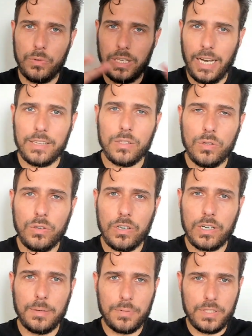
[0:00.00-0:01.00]
had the lunar
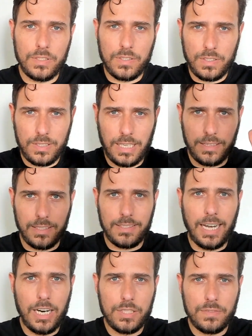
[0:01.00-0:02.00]
eclipses set the
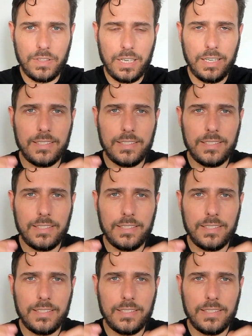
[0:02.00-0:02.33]
stage for the next